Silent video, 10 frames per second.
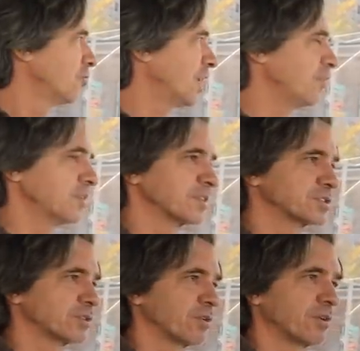Right when the
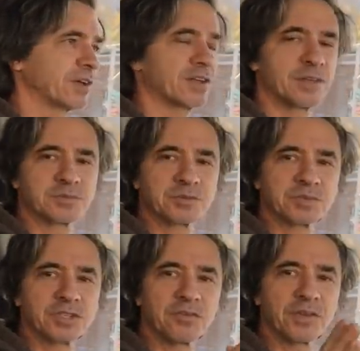solar eclipse
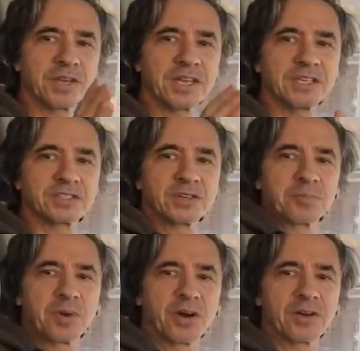was over the eastern
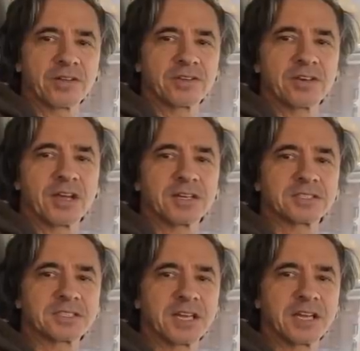part of the United
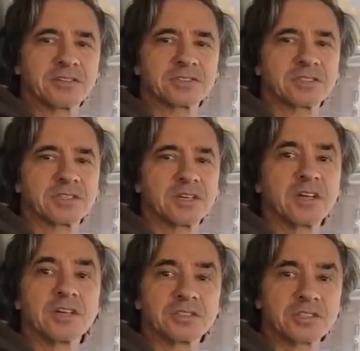States.
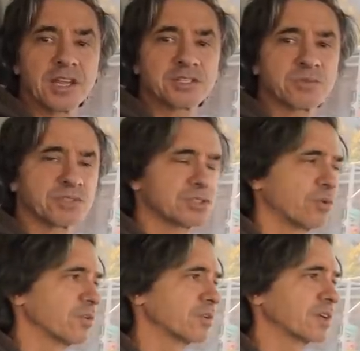So that's where
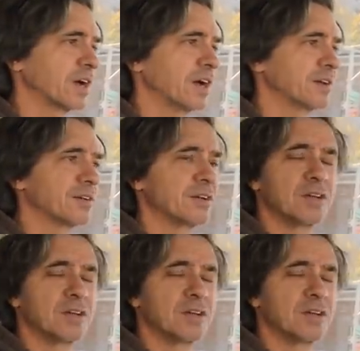Solar got